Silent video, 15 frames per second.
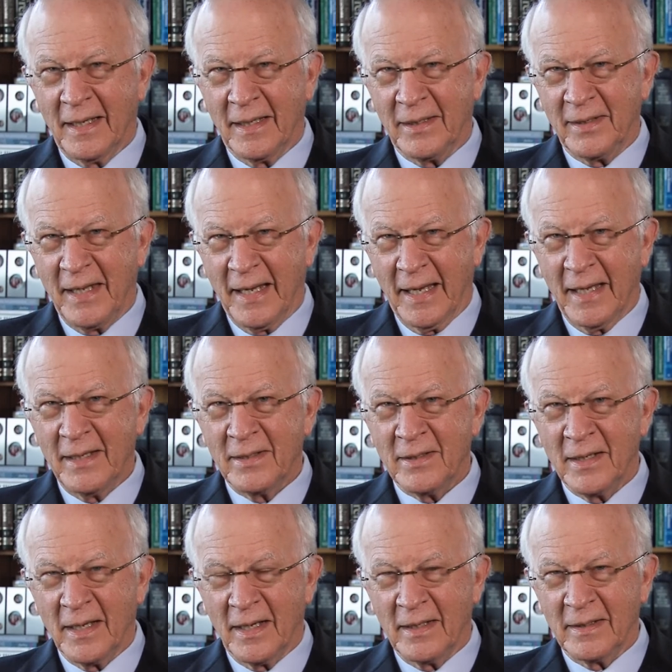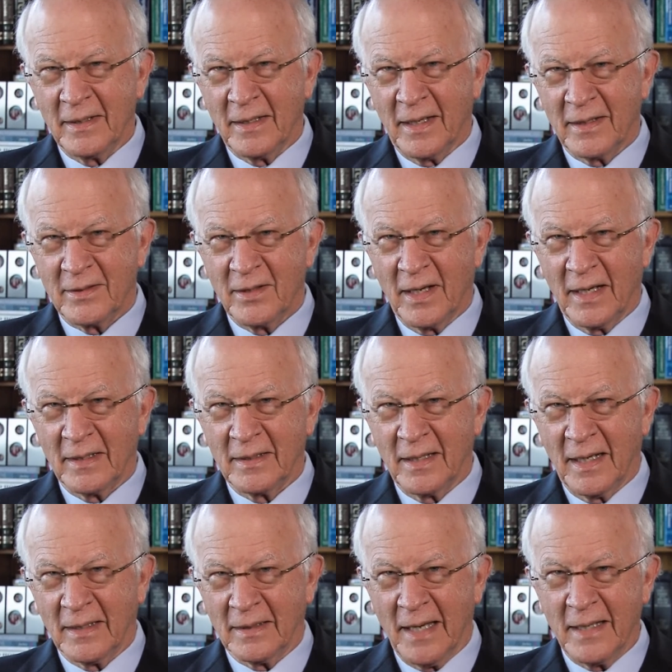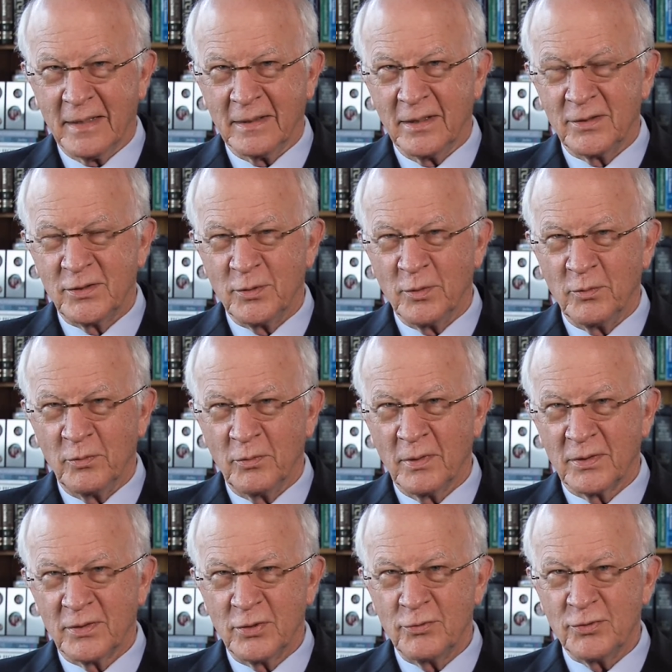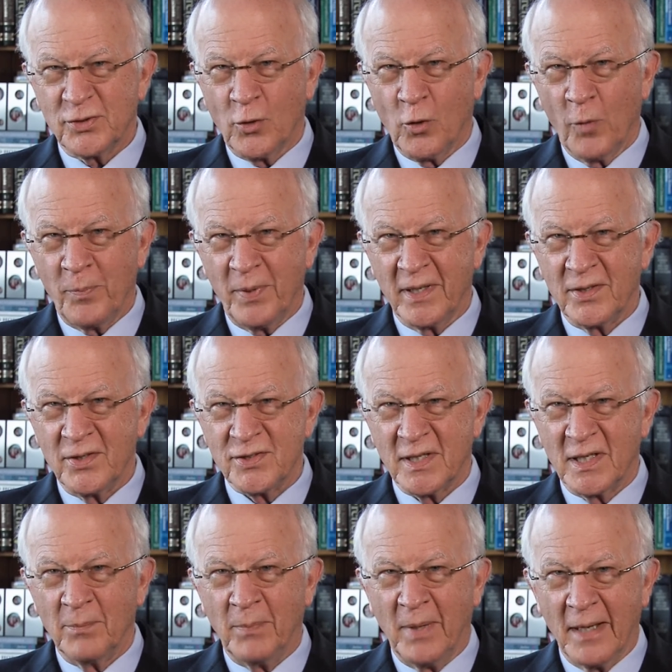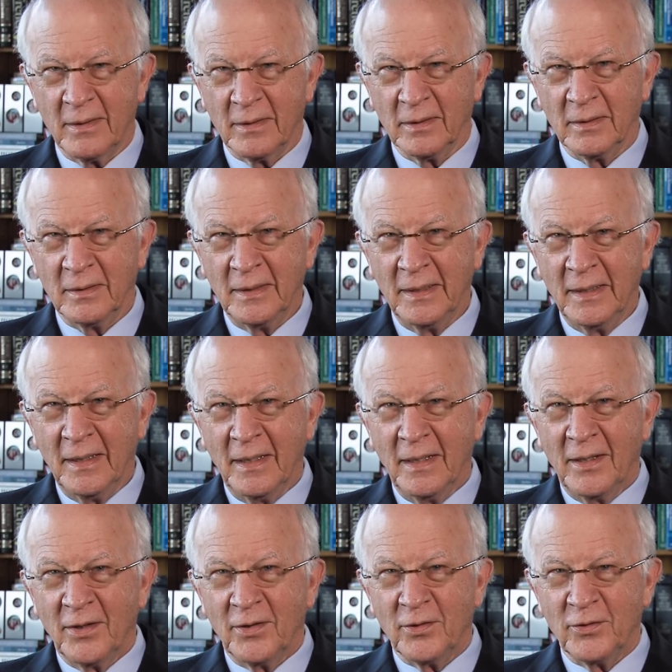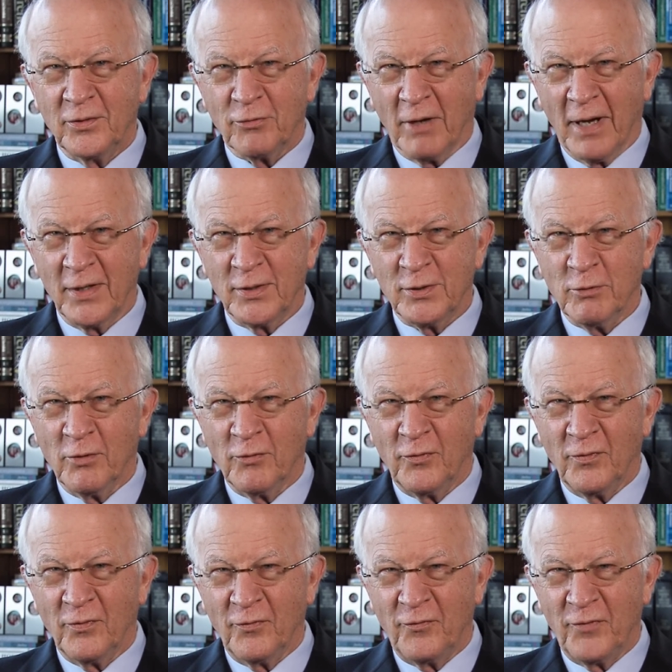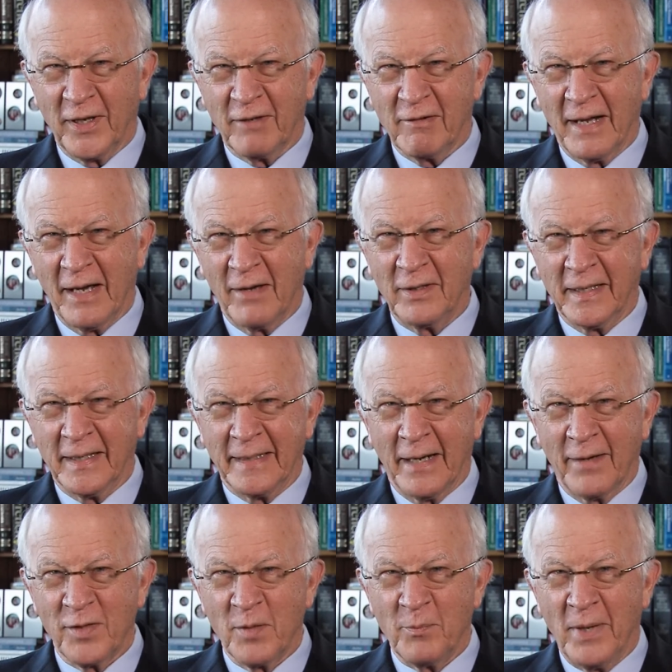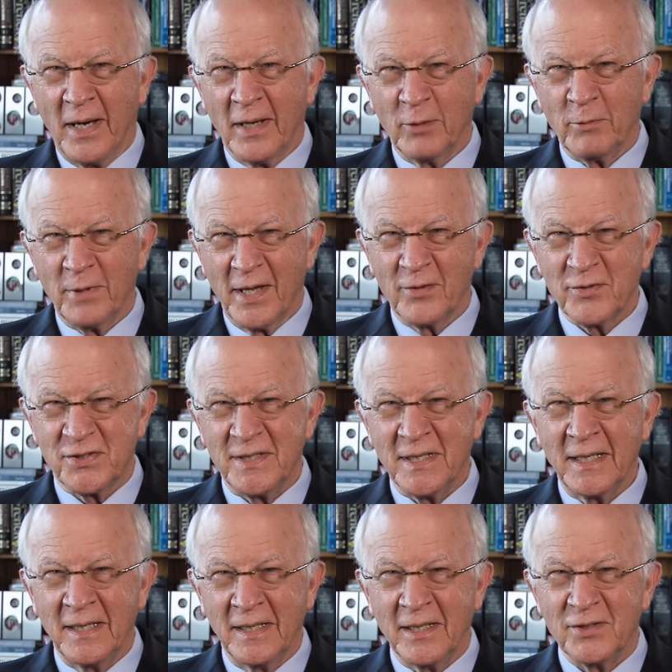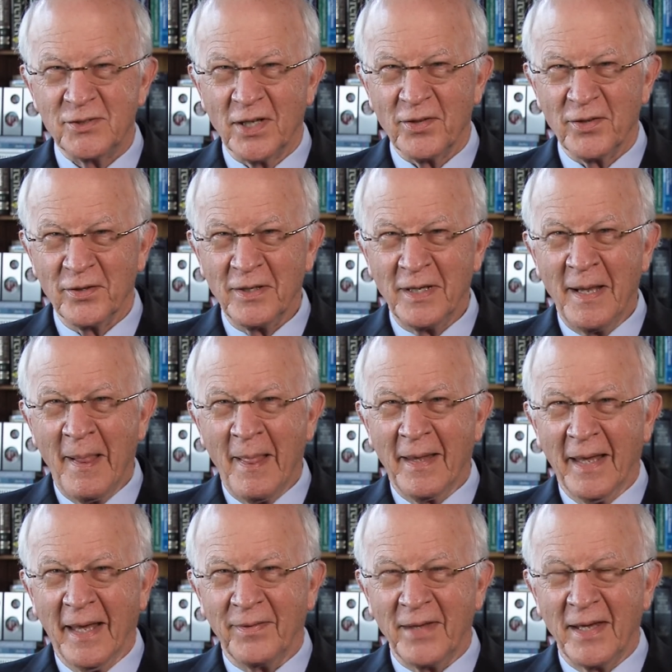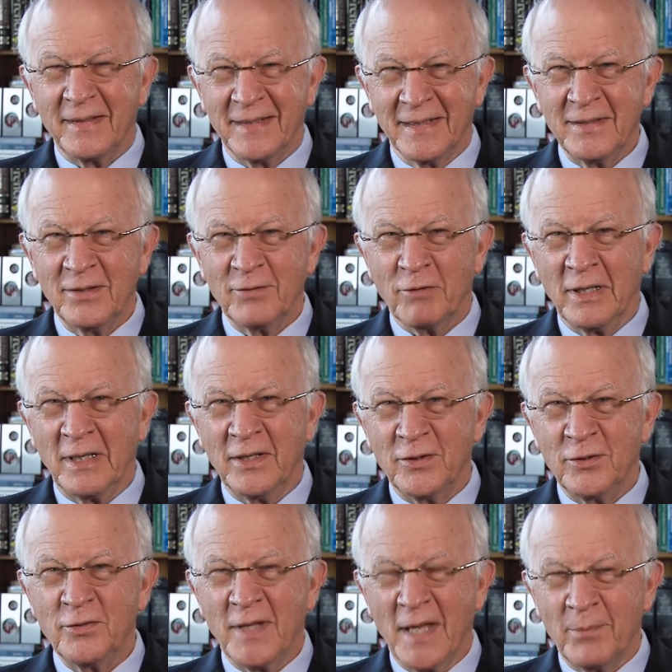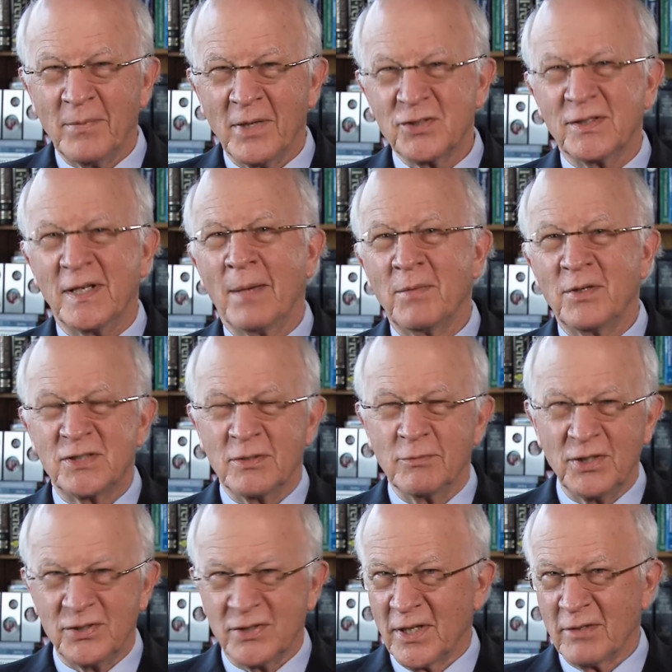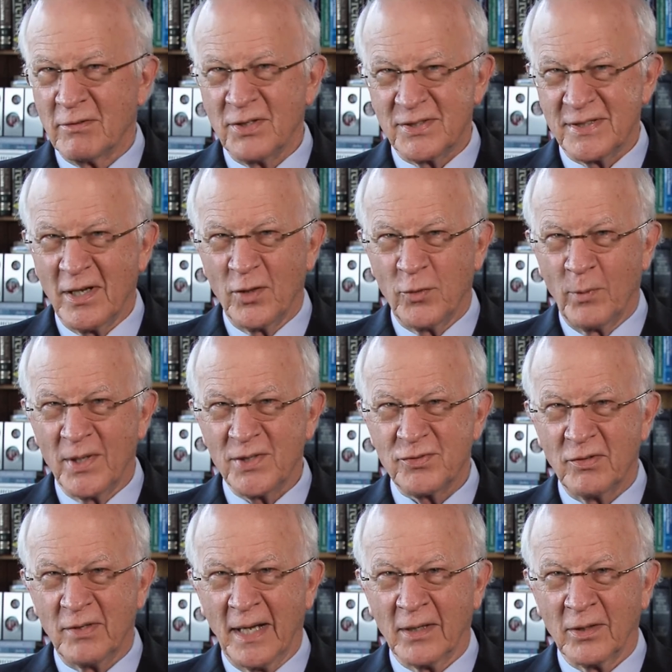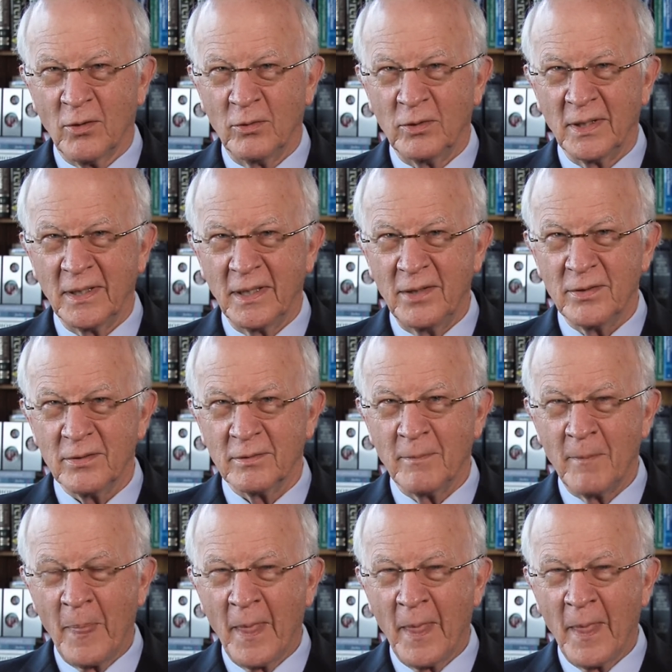In the end, I liken it to two scorpions in a bottle trying to figure out how to get out of the bottle without stinging each other. And they didn't really do that much damage to each other in southwestern Angola either.